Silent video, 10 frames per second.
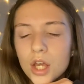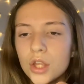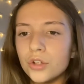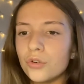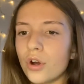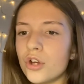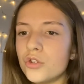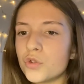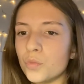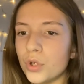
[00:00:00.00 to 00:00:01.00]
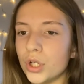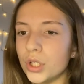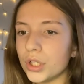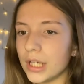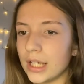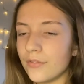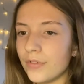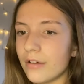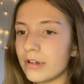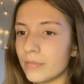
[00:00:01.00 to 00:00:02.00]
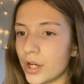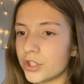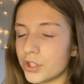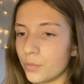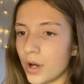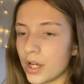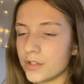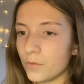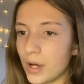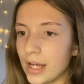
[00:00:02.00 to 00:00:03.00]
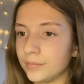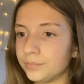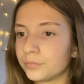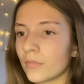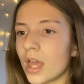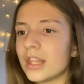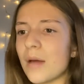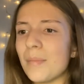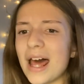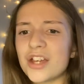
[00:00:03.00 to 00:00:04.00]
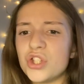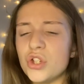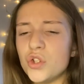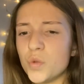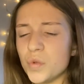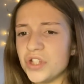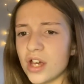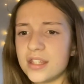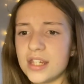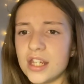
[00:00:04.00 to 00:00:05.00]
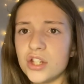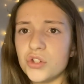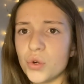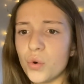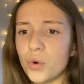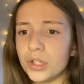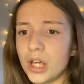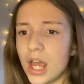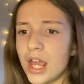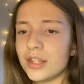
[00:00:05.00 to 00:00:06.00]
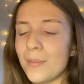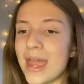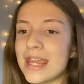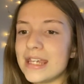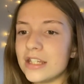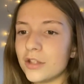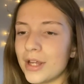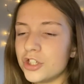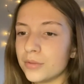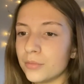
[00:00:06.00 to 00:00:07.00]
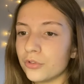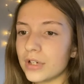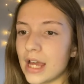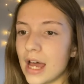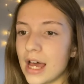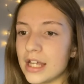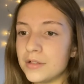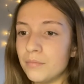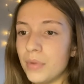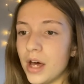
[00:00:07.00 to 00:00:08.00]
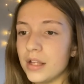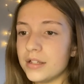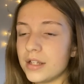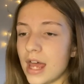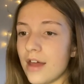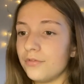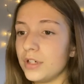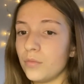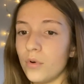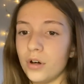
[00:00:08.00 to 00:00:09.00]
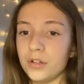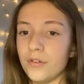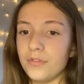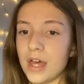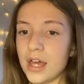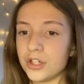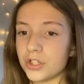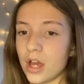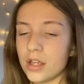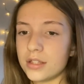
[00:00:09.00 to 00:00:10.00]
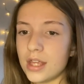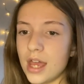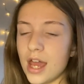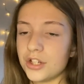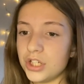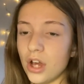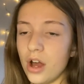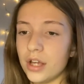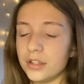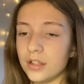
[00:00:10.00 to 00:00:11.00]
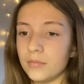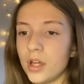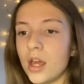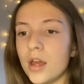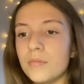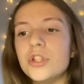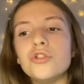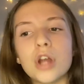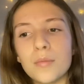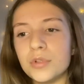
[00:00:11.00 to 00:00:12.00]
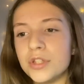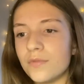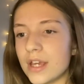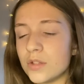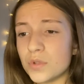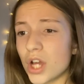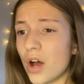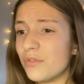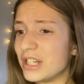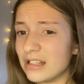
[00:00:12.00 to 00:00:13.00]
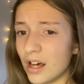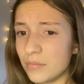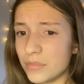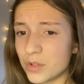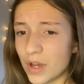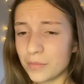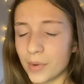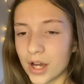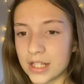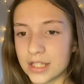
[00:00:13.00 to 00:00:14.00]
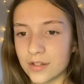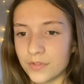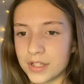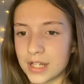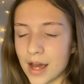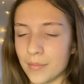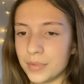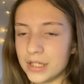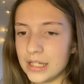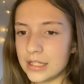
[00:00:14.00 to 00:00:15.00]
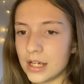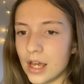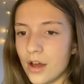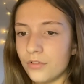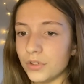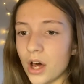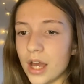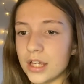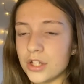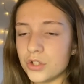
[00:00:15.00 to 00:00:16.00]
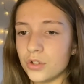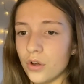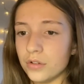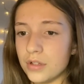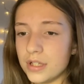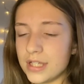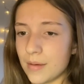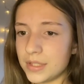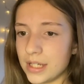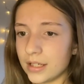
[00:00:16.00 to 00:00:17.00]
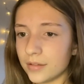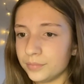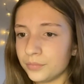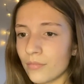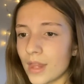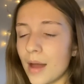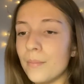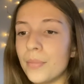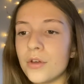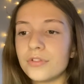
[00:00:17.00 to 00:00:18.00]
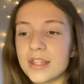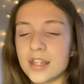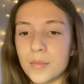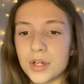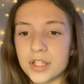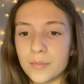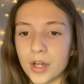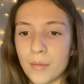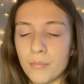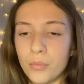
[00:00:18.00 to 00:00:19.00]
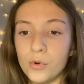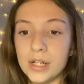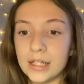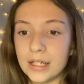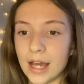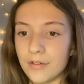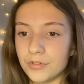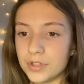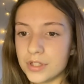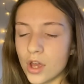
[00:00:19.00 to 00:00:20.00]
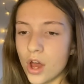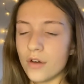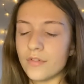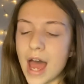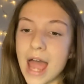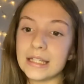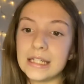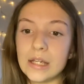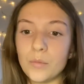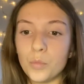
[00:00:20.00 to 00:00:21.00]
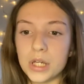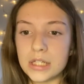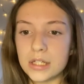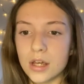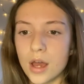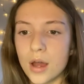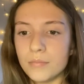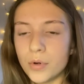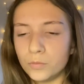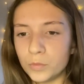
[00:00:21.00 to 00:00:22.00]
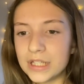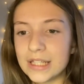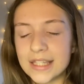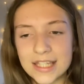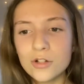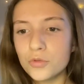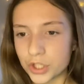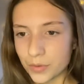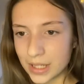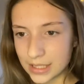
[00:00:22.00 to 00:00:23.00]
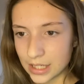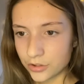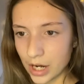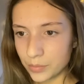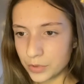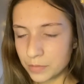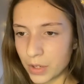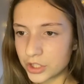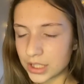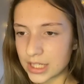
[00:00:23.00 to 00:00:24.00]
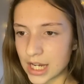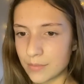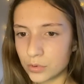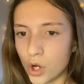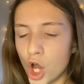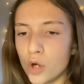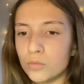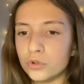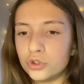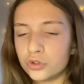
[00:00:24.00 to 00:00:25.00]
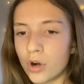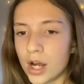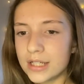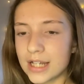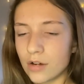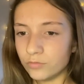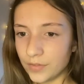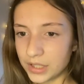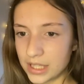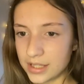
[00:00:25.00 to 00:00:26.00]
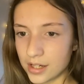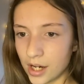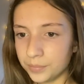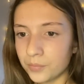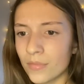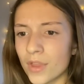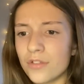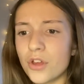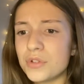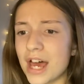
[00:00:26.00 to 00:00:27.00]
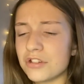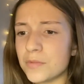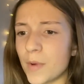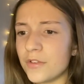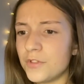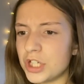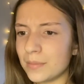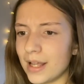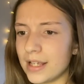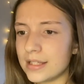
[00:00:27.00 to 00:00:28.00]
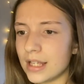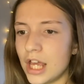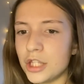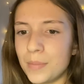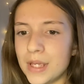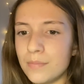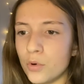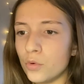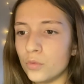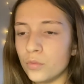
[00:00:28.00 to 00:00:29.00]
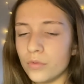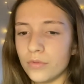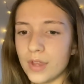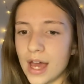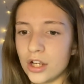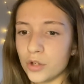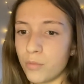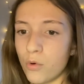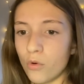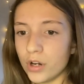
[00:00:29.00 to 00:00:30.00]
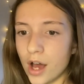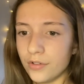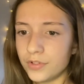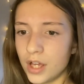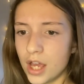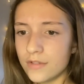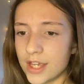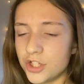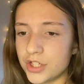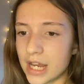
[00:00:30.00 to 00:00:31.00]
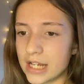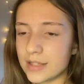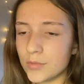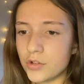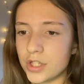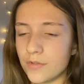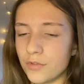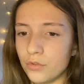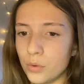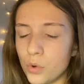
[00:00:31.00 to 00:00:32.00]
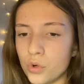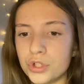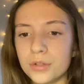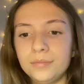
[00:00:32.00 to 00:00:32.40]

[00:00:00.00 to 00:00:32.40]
The crows were looking very much the worse for wear. Their black suits were dusty and torn. The maid at the Pension Maria had burnt every one of their shirts as she ironed them. Mr. Chapwood's face was covered in lumps where the bites of the tabanide fly had gone septic, and both their stomachs had become boiling caverns of agony and wind. But we can still do it, said Chapwood, punching the table. We'll try down river this time. Those houses by the fishing place, the people there look poor enough. They should take some notice of the reward.